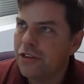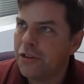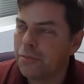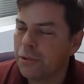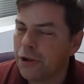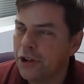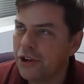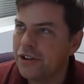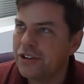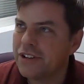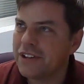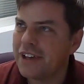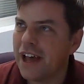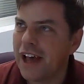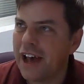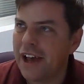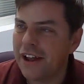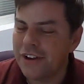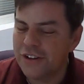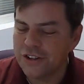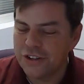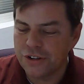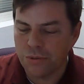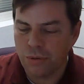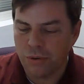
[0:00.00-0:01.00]
The blue
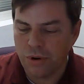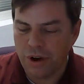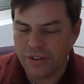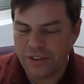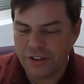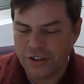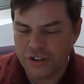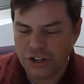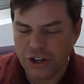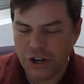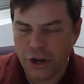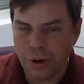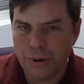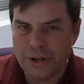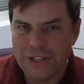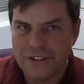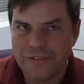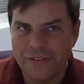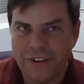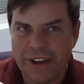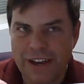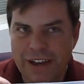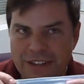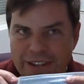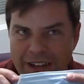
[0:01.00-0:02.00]
side is the one that should
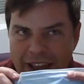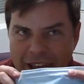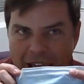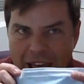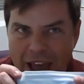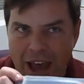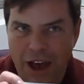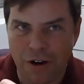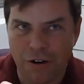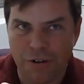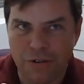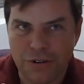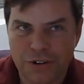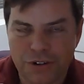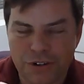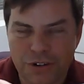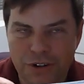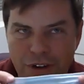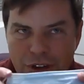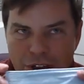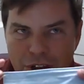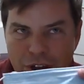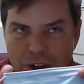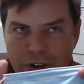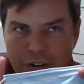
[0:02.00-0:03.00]
always face
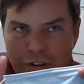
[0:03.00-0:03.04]
out,